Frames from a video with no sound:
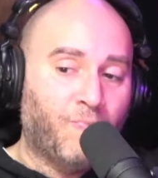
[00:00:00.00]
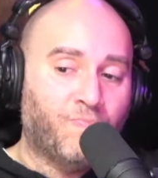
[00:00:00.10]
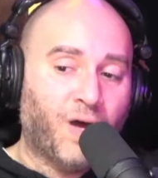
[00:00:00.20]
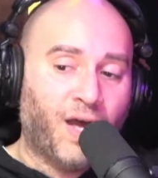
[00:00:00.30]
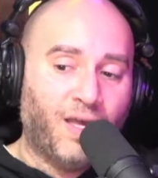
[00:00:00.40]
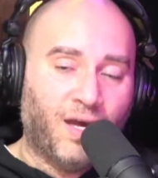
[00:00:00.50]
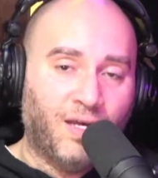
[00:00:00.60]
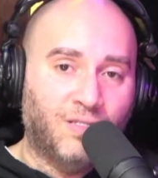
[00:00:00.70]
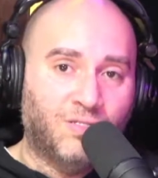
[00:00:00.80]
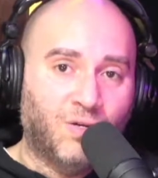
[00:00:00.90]

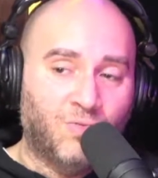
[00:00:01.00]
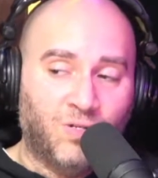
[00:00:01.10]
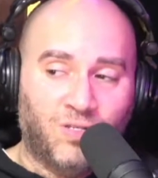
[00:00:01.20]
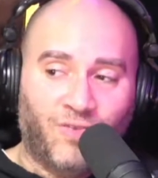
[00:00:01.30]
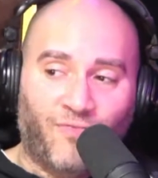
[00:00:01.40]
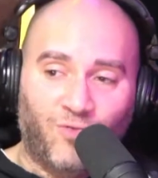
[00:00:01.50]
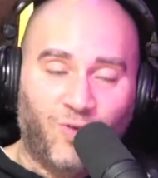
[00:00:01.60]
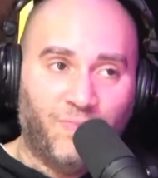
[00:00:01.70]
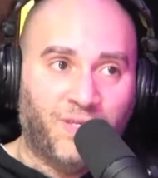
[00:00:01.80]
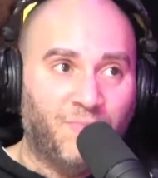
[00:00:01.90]
I don't know the full
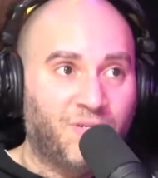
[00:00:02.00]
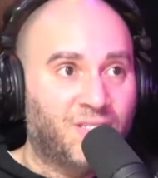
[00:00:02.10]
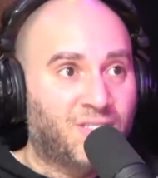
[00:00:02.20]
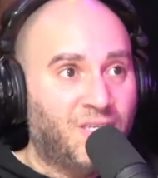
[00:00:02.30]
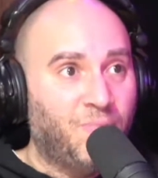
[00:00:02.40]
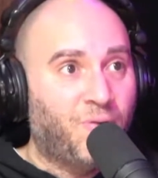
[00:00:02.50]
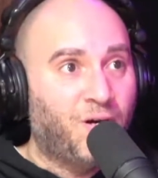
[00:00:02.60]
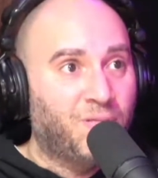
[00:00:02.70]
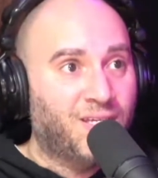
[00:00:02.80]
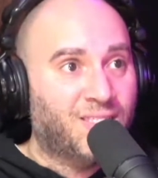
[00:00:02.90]
website, but it's TeePublic